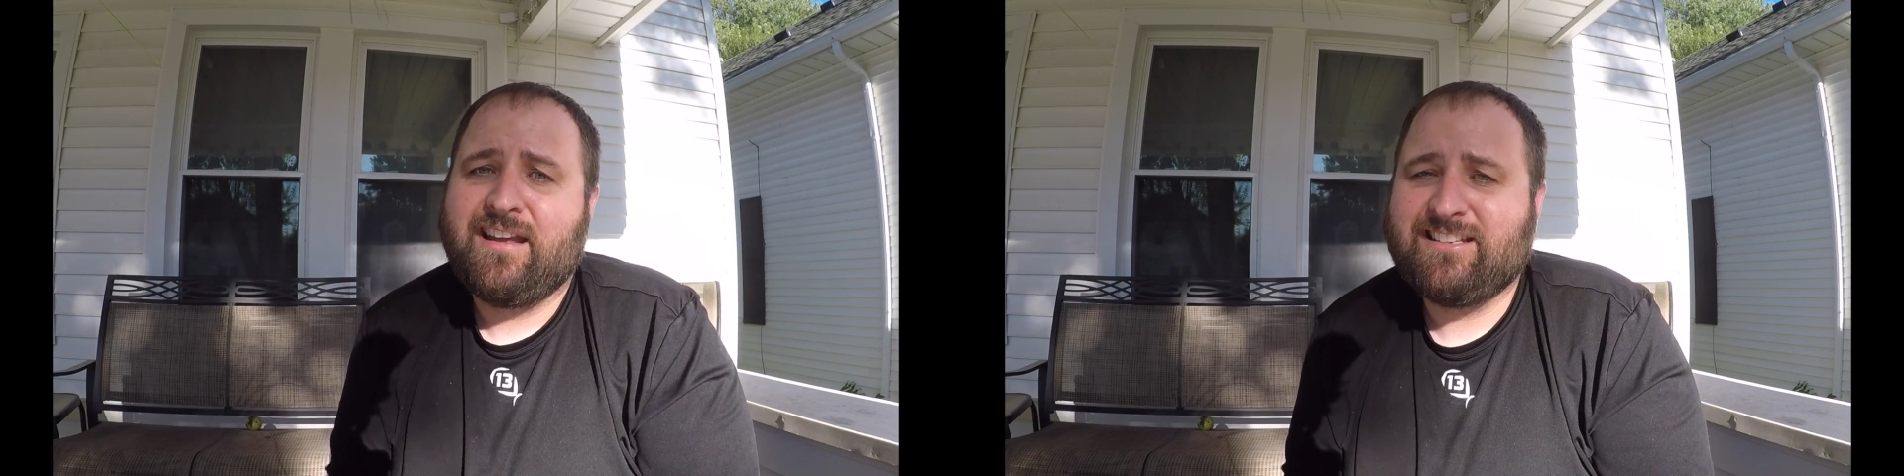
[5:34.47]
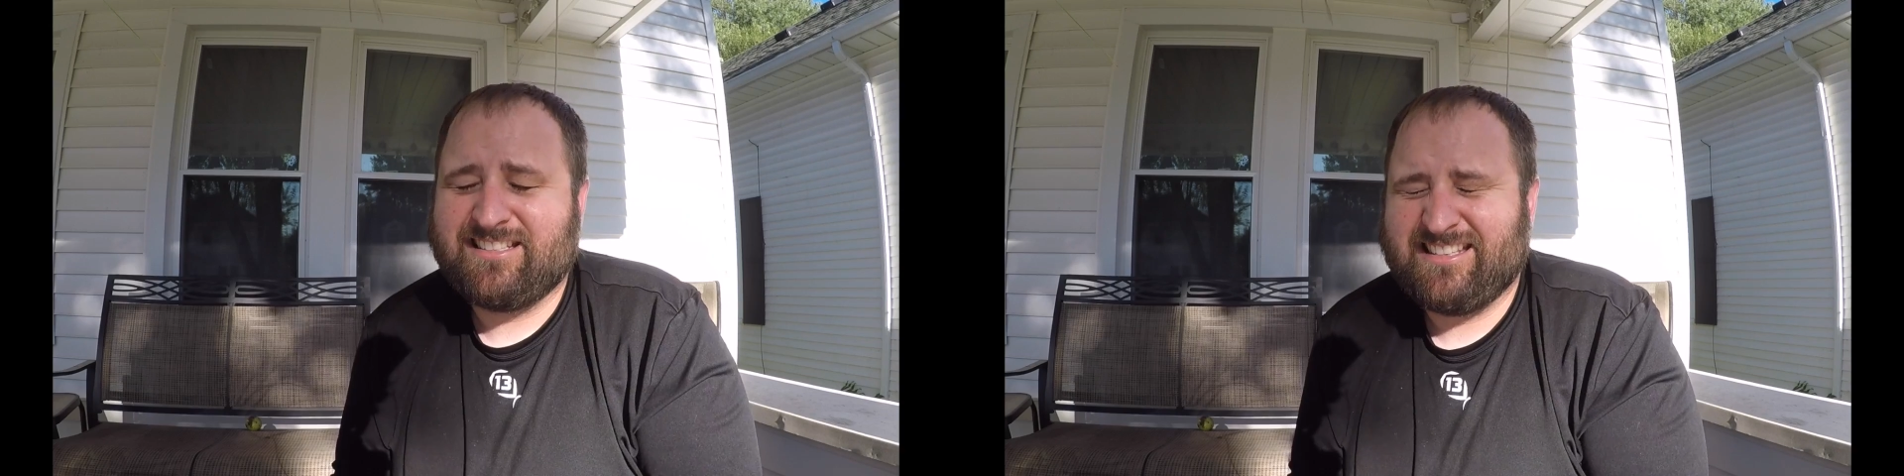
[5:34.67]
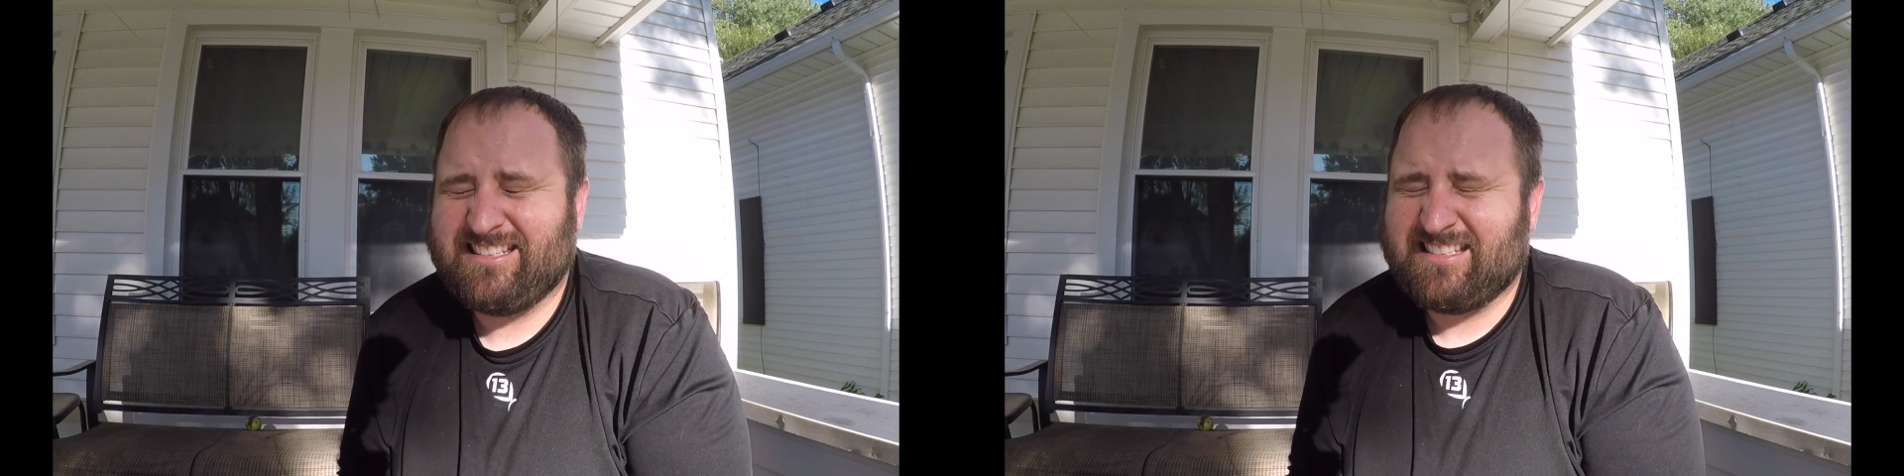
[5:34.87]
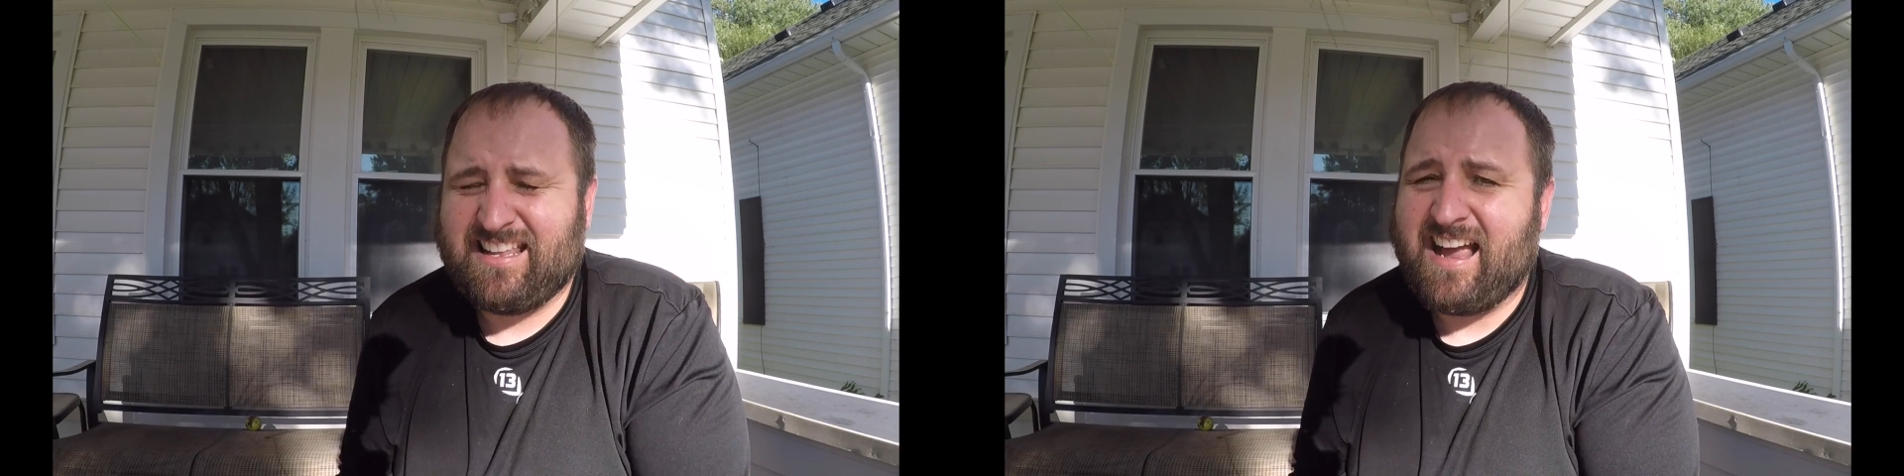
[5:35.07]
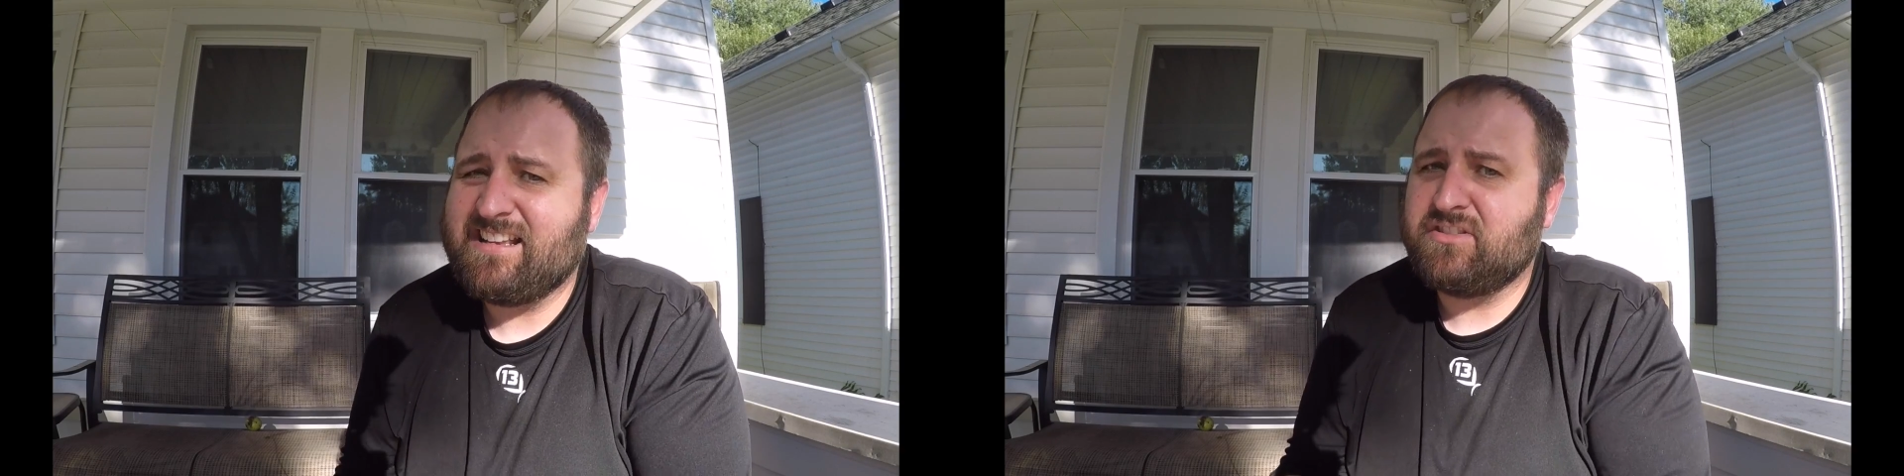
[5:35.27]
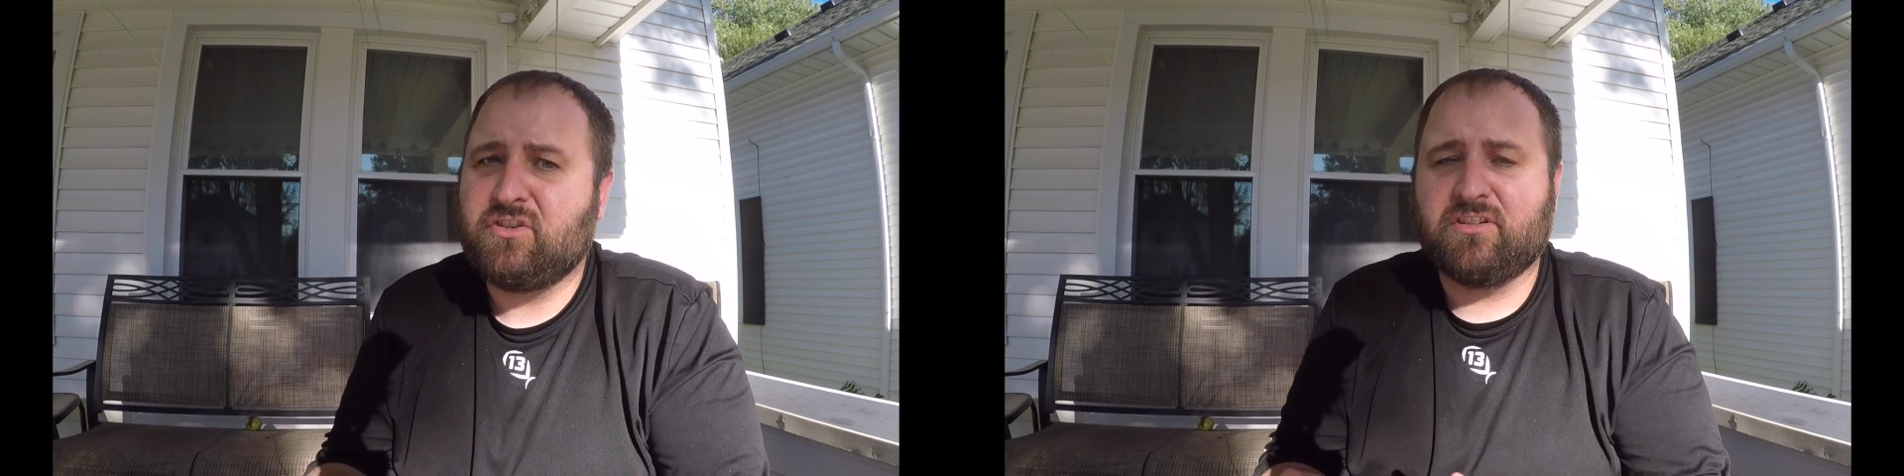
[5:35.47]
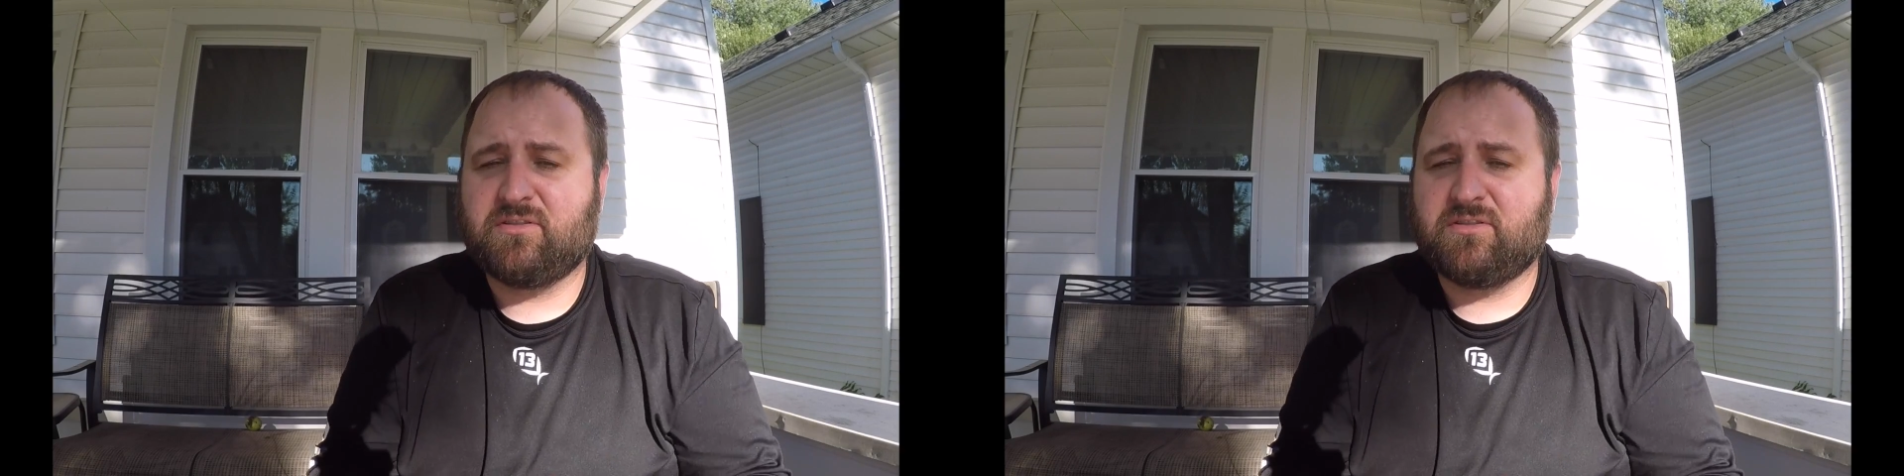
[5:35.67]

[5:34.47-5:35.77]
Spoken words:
It's not as good